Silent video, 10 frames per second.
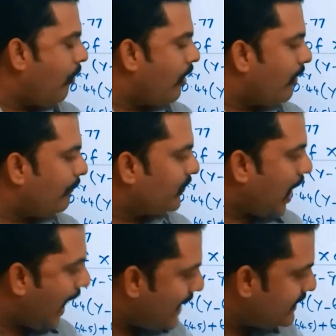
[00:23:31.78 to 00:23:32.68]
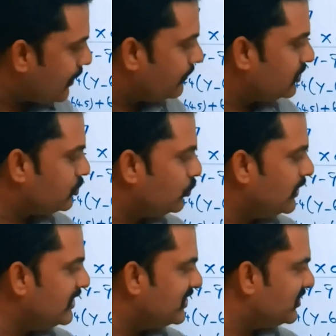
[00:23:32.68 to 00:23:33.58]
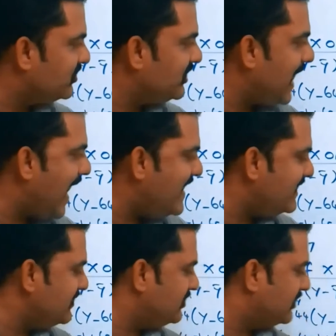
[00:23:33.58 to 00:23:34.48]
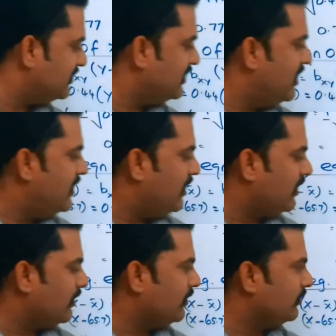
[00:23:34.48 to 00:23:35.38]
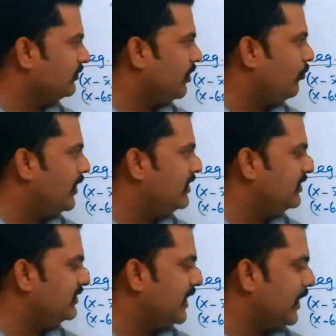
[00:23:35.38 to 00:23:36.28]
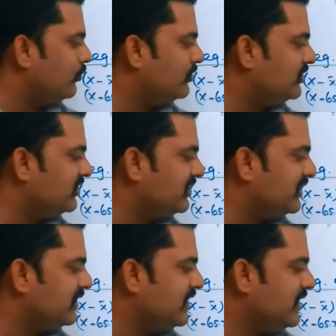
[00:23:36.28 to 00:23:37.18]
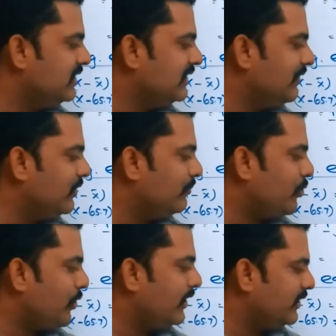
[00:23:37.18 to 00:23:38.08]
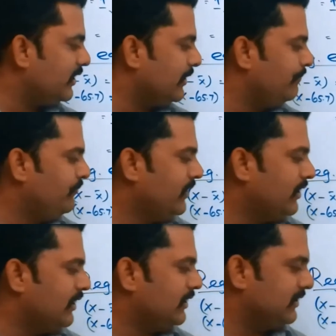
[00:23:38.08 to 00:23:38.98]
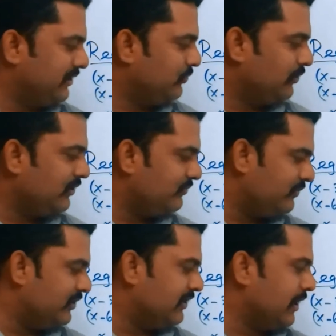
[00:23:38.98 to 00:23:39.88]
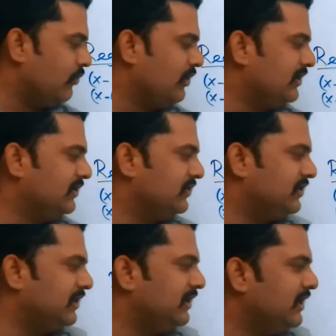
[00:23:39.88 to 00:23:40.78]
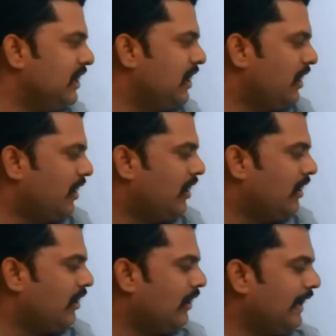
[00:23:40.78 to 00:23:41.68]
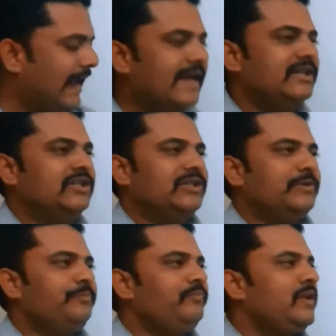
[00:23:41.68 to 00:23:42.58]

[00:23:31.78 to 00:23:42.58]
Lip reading: height of the student is 68 inches, the weight is around 67.61, which is around 68.